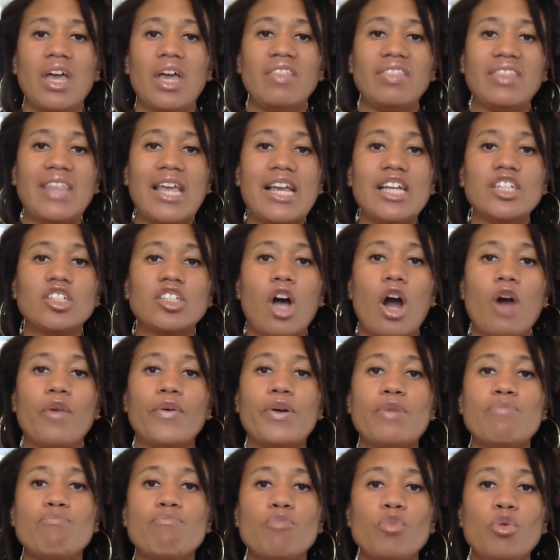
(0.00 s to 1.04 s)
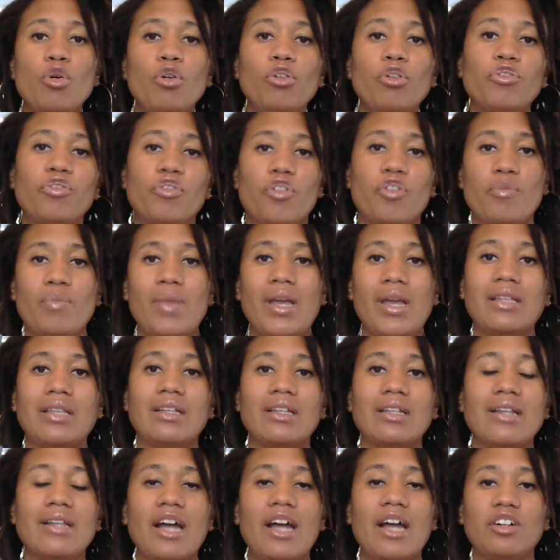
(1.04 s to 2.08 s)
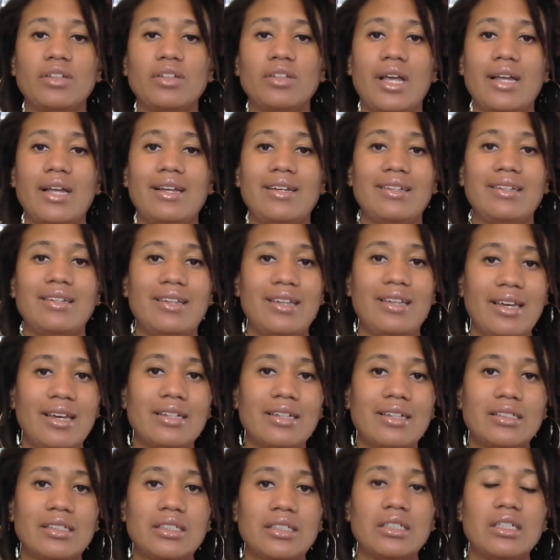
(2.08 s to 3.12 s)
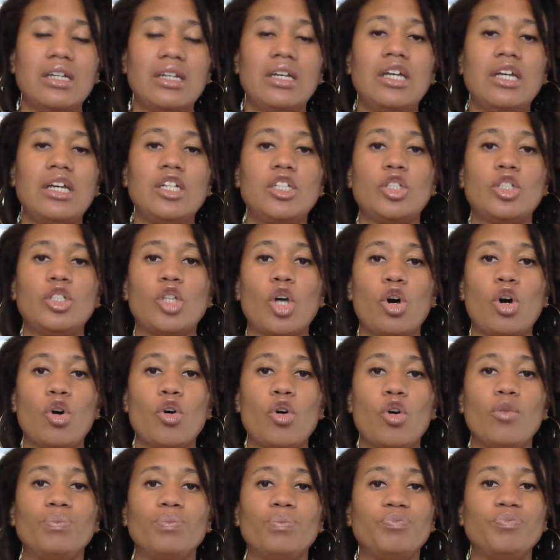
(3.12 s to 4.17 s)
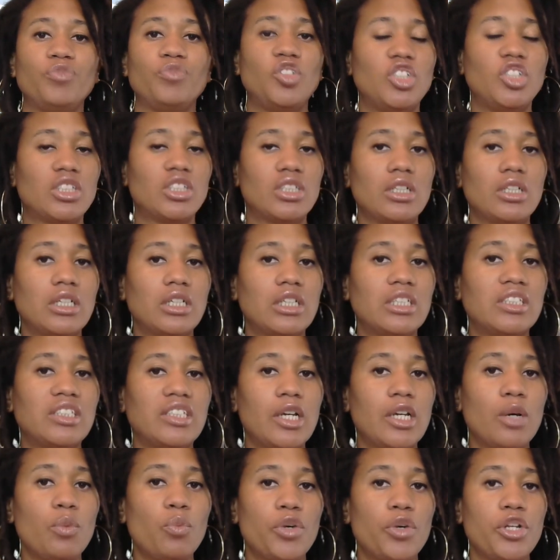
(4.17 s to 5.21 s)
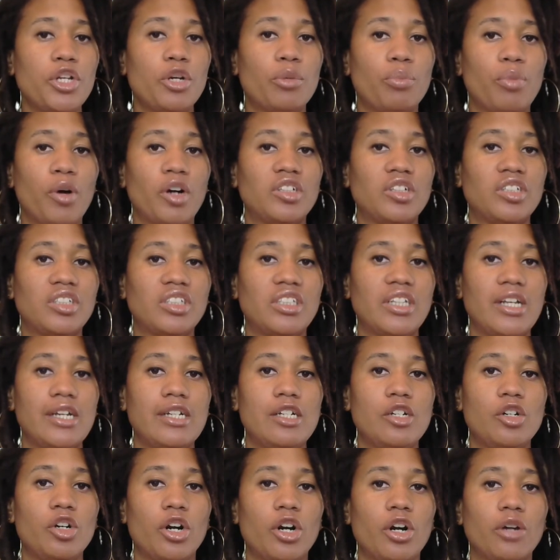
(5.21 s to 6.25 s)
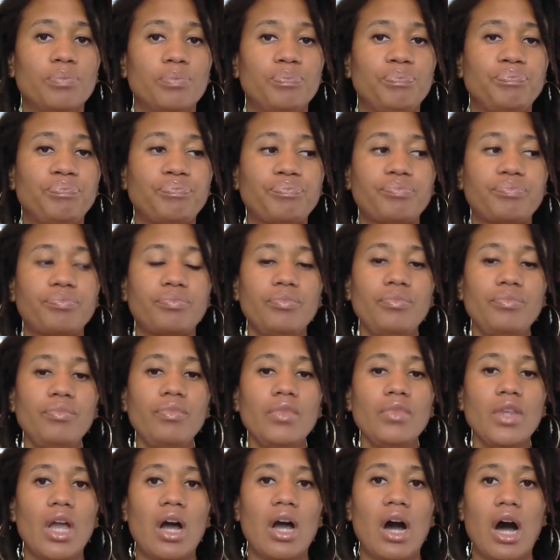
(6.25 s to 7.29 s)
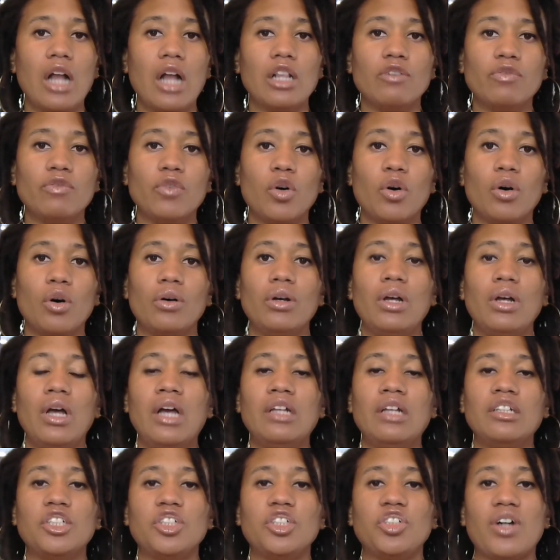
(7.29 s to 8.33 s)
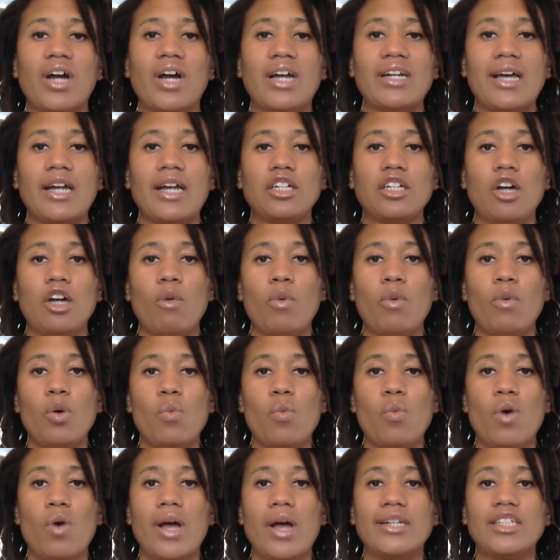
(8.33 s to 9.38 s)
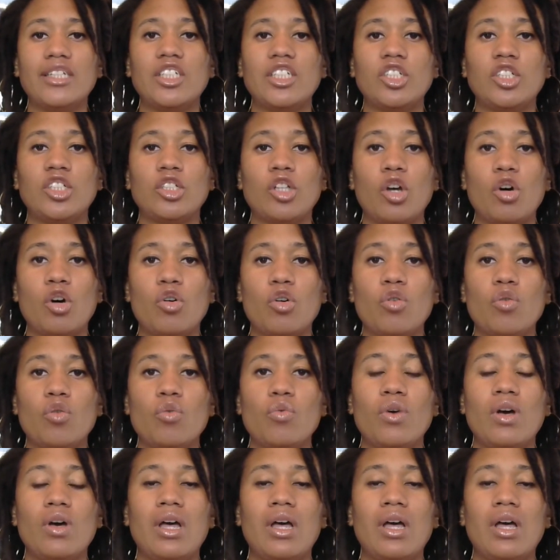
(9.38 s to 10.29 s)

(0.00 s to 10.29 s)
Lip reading: things are removed from it the lighter that it gets. So just a little tip when you're purchasing your olive oil, to try not to go with one so